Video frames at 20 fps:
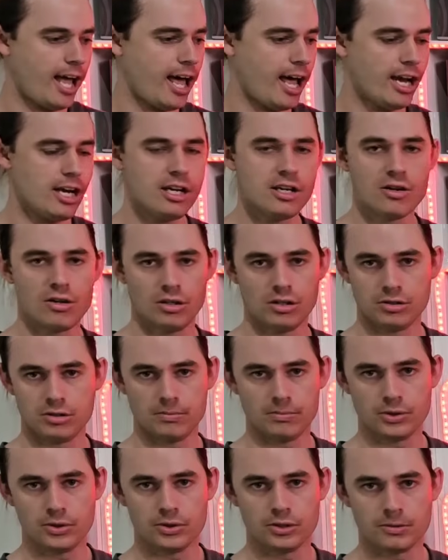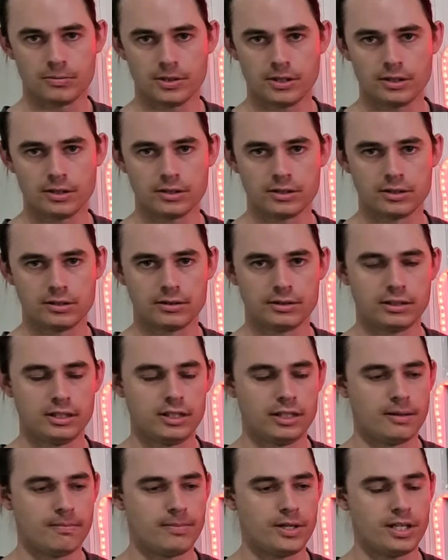$80 a booster box.
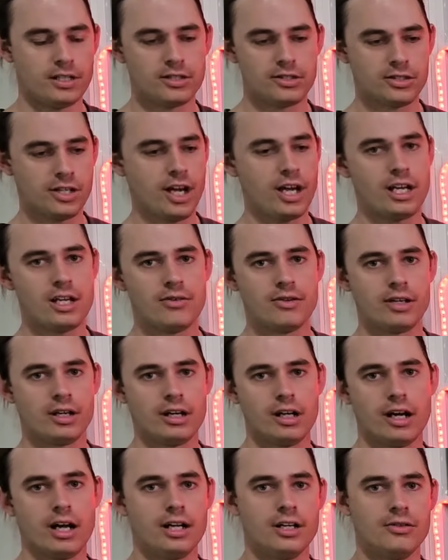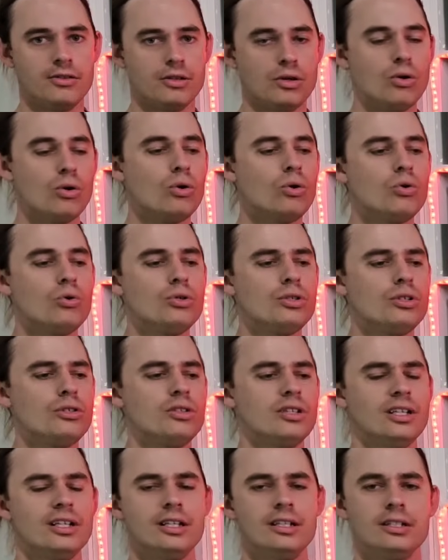But say you're in at 100, all you
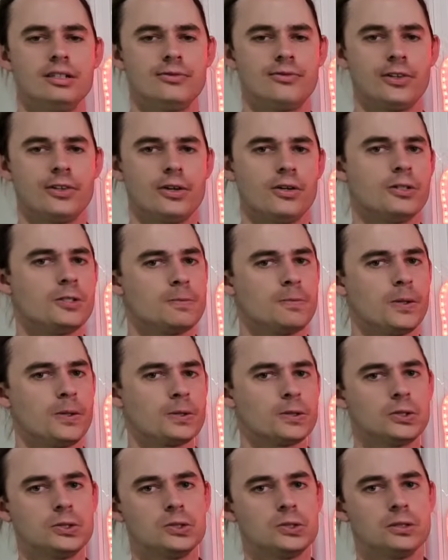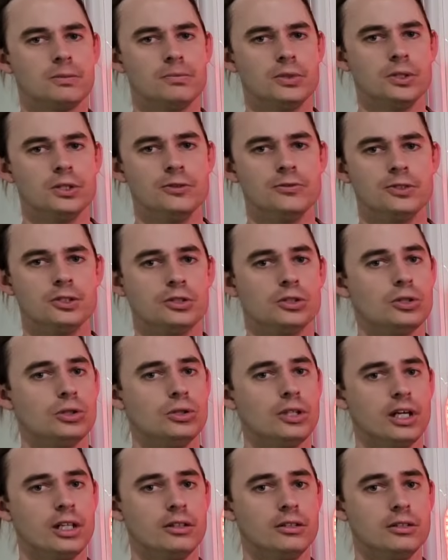need is for those boxes to move to
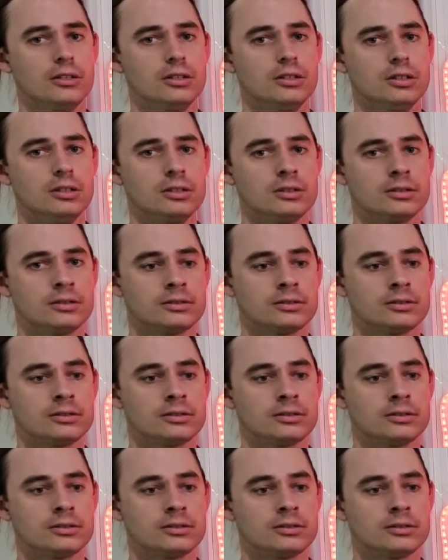200,